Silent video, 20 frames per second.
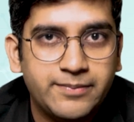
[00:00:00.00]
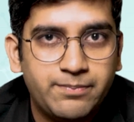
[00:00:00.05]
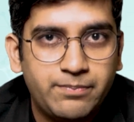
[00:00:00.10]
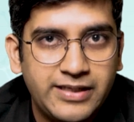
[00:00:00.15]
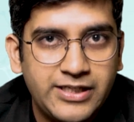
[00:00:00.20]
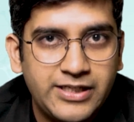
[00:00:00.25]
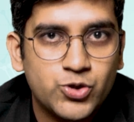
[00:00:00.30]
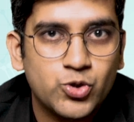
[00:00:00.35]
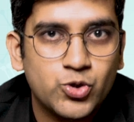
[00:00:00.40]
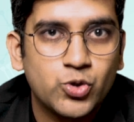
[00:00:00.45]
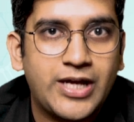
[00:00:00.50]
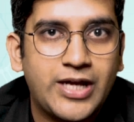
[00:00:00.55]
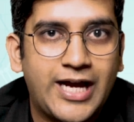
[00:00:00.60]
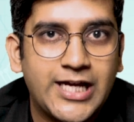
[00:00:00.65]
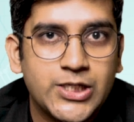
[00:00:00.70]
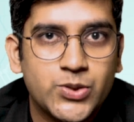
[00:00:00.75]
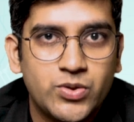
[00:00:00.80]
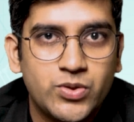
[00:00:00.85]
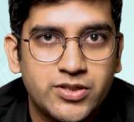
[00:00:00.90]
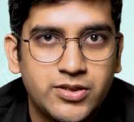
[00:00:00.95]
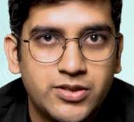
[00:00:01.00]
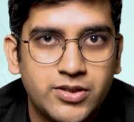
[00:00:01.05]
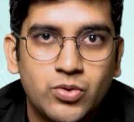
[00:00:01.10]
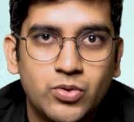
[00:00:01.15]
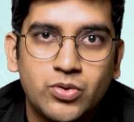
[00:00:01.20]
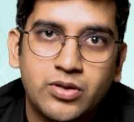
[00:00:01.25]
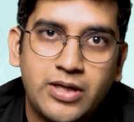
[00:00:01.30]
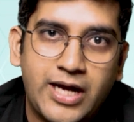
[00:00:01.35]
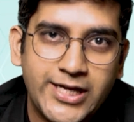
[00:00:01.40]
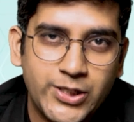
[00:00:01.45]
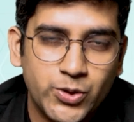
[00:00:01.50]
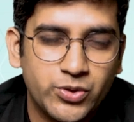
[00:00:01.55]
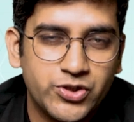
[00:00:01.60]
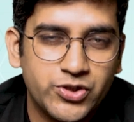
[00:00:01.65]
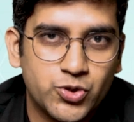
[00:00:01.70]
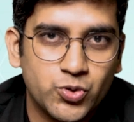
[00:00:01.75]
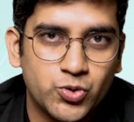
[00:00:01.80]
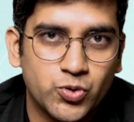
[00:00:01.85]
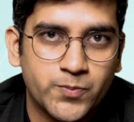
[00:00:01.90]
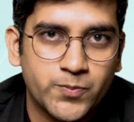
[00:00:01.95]
Play Store as well as in the iOS
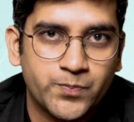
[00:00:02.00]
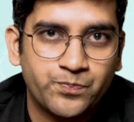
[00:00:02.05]
Store.